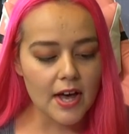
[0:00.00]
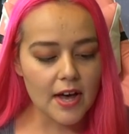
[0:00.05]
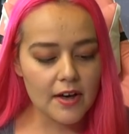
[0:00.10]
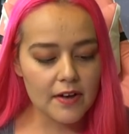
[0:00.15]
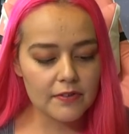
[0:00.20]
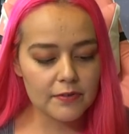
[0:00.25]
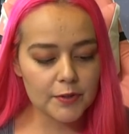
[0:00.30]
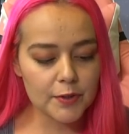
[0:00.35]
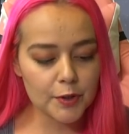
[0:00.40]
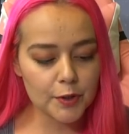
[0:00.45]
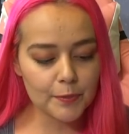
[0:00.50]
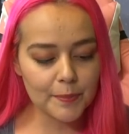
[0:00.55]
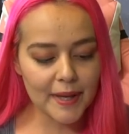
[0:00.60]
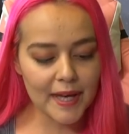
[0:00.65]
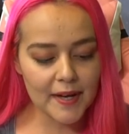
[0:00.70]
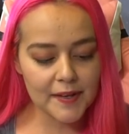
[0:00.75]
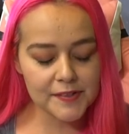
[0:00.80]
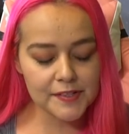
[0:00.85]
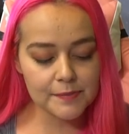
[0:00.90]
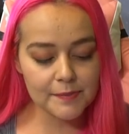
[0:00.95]
of group
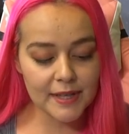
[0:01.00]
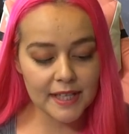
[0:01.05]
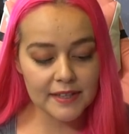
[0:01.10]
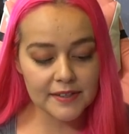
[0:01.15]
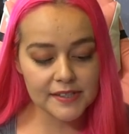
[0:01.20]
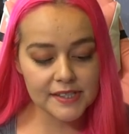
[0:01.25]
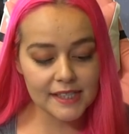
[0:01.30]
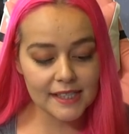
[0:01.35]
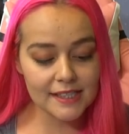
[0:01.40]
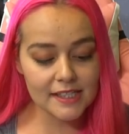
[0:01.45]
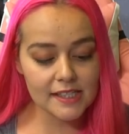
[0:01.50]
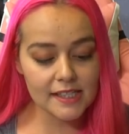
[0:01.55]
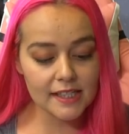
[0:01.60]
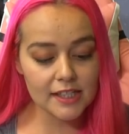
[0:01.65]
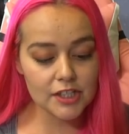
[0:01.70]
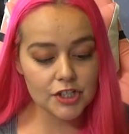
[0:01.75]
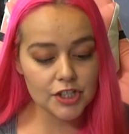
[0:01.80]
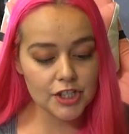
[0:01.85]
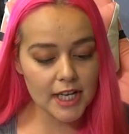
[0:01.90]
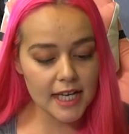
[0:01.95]
house males that
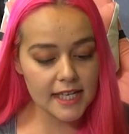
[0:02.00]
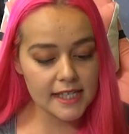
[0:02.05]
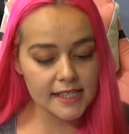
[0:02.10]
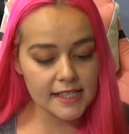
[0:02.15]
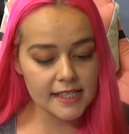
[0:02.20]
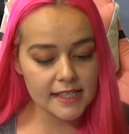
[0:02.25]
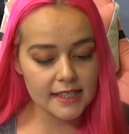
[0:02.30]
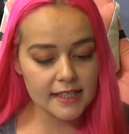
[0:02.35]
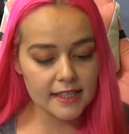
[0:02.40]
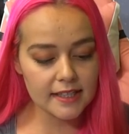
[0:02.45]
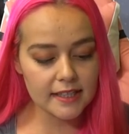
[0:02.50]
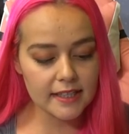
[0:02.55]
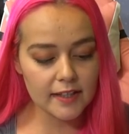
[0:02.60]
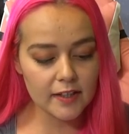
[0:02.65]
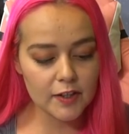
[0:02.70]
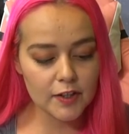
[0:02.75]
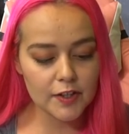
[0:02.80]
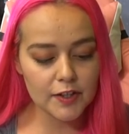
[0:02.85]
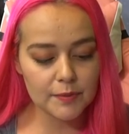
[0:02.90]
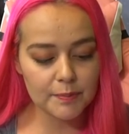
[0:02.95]
suggest that
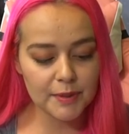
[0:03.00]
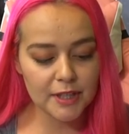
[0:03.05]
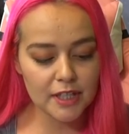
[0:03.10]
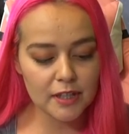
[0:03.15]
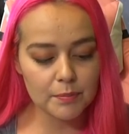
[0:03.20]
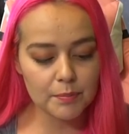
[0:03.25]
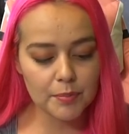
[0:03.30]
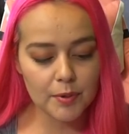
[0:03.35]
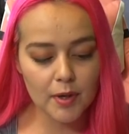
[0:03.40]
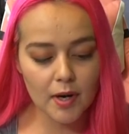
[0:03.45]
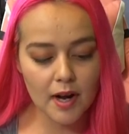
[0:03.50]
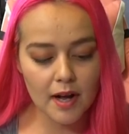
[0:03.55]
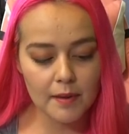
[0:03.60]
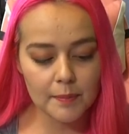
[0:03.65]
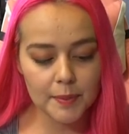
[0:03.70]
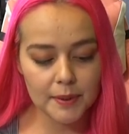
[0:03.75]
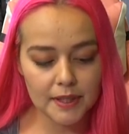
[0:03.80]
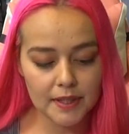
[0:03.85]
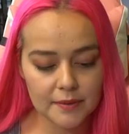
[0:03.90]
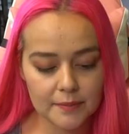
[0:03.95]
there could be a
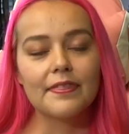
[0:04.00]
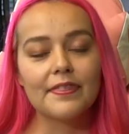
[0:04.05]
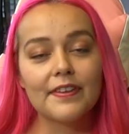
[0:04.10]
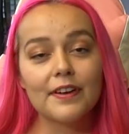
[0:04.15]
problem.